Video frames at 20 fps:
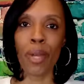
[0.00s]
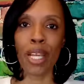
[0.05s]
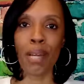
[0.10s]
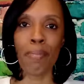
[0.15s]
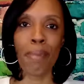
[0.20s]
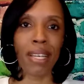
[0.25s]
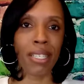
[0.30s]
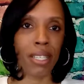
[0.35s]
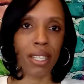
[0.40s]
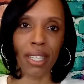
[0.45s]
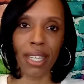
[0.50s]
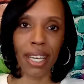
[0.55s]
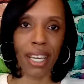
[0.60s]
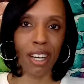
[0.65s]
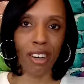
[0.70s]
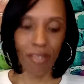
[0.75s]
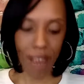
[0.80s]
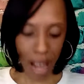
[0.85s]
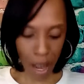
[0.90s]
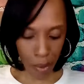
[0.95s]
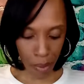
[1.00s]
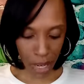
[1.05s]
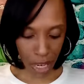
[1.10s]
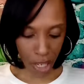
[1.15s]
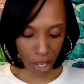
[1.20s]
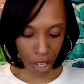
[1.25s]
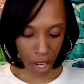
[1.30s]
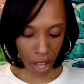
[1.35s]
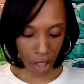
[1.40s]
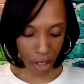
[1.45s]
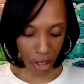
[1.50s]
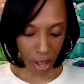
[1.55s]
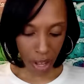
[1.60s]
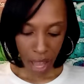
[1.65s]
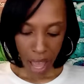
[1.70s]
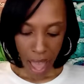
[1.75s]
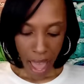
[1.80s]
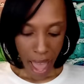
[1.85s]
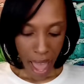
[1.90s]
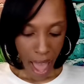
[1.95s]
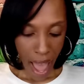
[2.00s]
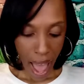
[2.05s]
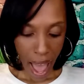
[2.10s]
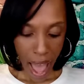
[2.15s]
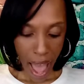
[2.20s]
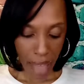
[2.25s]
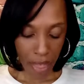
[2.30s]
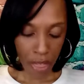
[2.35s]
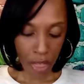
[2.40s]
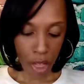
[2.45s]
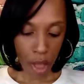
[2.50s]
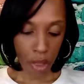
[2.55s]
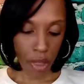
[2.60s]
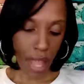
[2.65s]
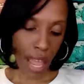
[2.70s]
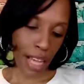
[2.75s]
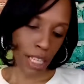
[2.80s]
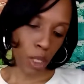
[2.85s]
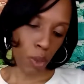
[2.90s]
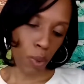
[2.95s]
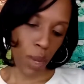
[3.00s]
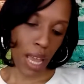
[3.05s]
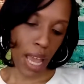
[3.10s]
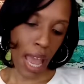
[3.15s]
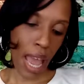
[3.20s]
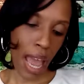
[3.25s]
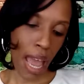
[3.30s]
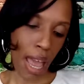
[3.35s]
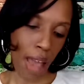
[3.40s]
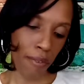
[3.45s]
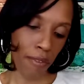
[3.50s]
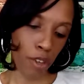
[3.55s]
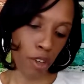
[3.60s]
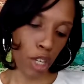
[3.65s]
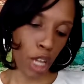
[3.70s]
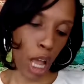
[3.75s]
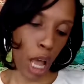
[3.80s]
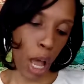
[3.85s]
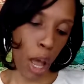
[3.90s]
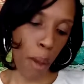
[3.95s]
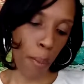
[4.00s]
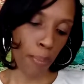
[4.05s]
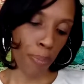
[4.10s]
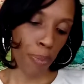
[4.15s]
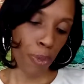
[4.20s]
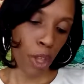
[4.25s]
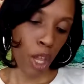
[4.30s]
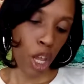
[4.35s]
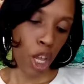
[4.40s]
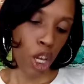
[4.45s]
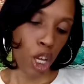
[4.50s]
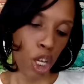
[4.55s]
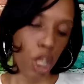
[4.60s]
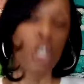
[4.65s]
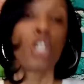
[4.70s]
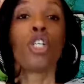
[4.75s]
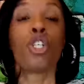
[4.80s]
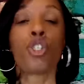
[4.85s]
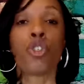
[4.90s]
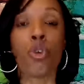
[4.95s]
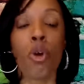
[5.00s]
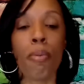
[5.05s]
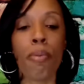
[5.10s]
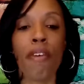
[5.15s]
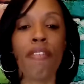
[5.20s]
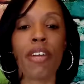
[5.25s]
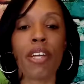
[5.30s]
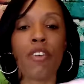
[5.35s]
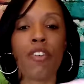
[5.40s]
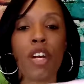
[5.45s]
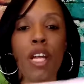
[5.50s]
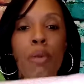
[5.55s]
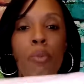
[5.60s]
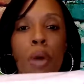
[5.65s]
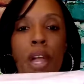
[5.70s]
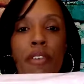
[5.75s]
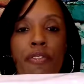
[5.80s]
and we can basically interact with each other. Next we have some strawberry cream